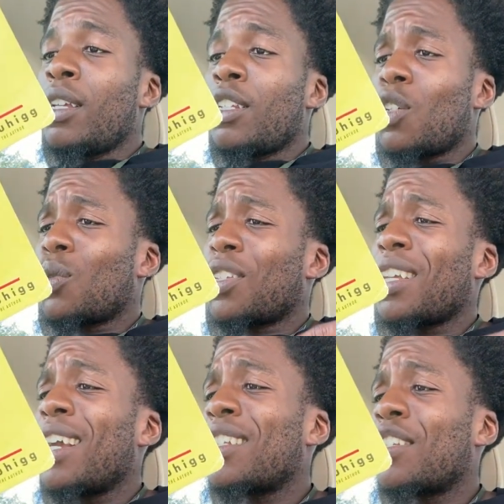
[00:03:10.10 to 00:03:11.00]
She was the
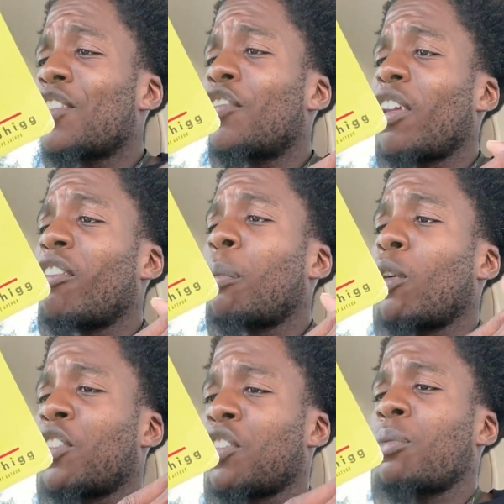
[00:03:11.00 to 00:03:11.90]
scientist's favorite
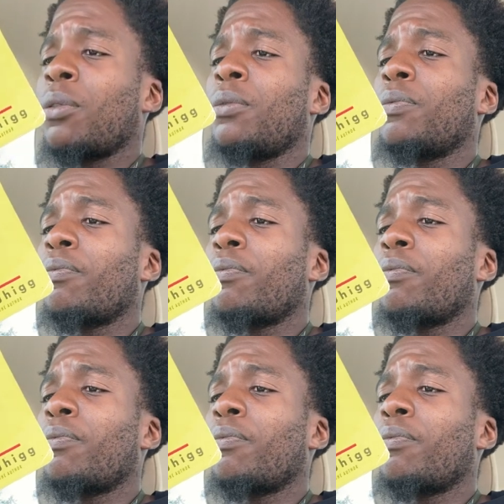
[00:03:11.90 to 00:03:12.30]
participant.